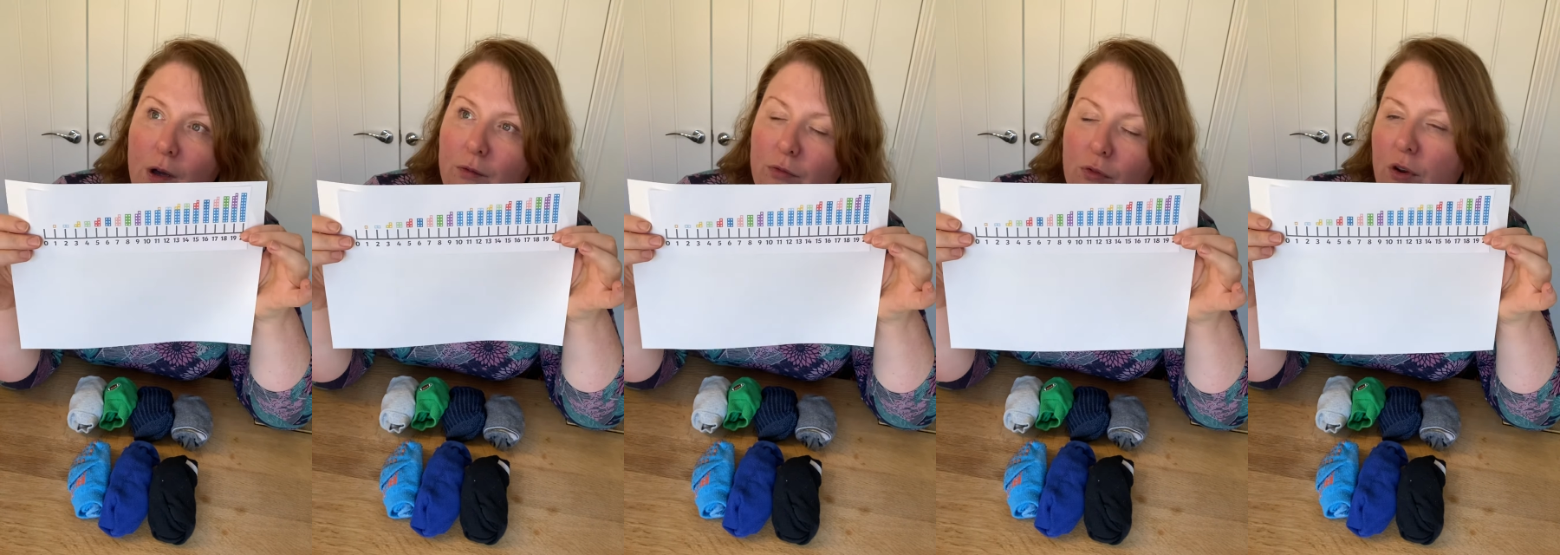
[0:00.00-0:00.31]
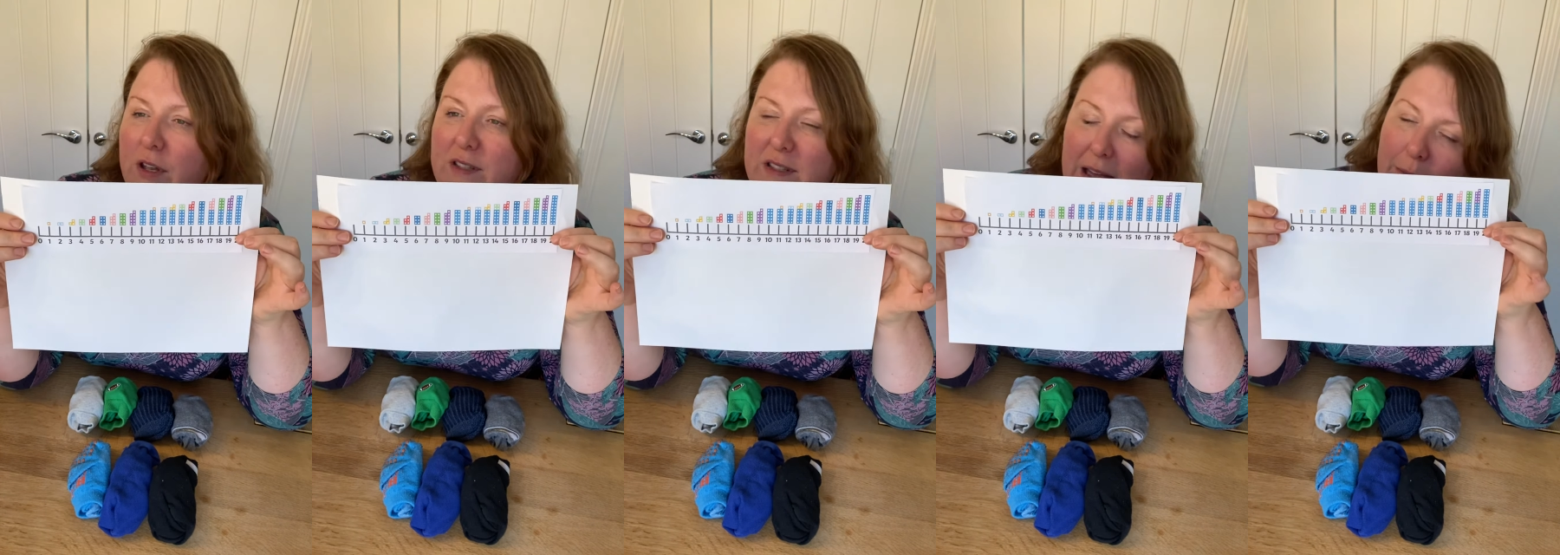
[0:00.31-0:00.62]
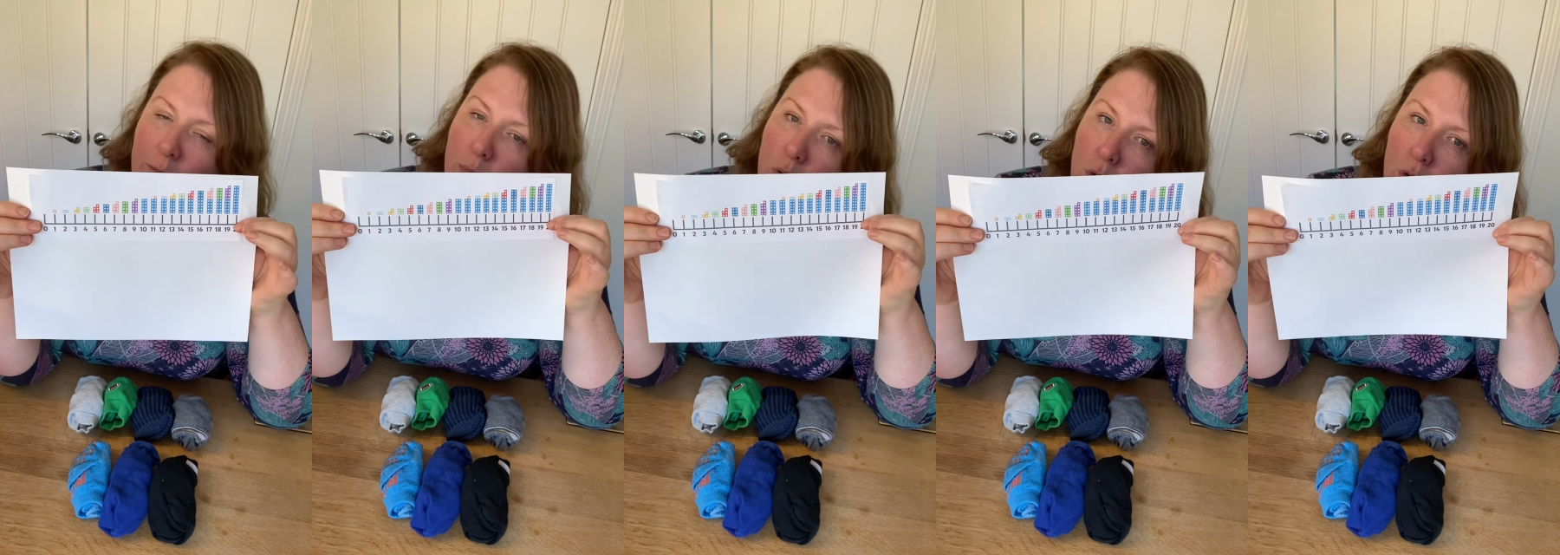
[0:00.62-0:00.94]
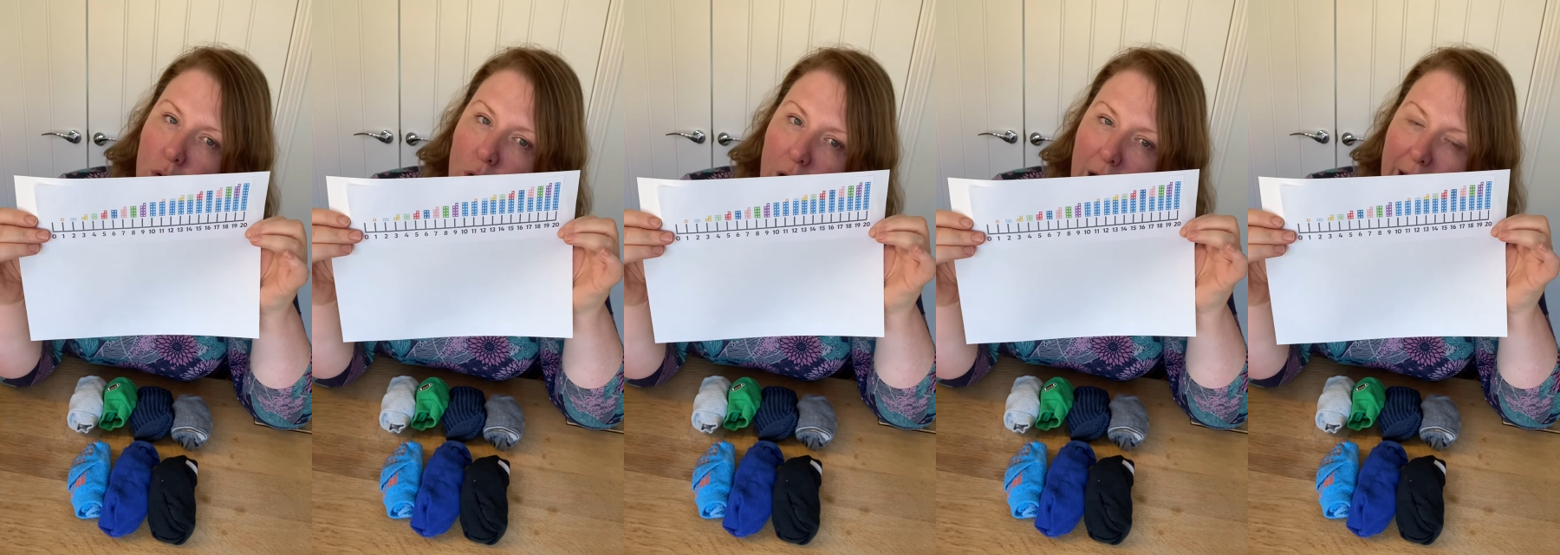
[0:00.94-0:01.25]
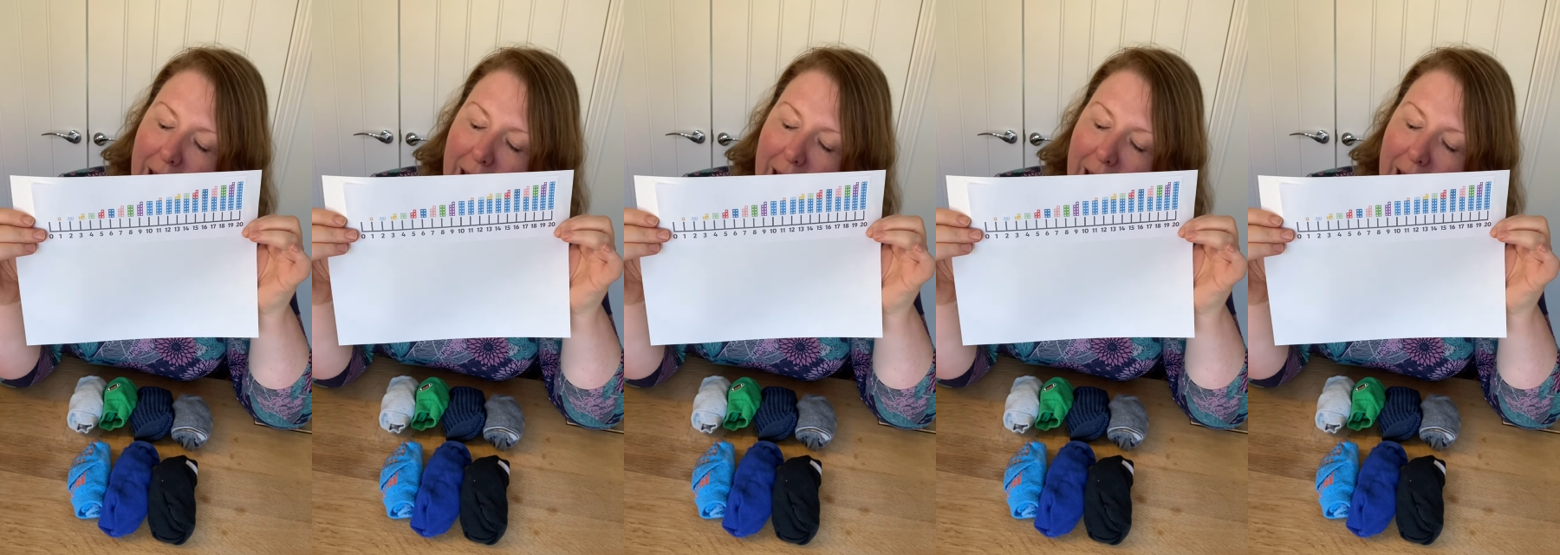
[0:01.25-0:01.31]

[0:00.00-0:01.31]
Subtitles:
For example, I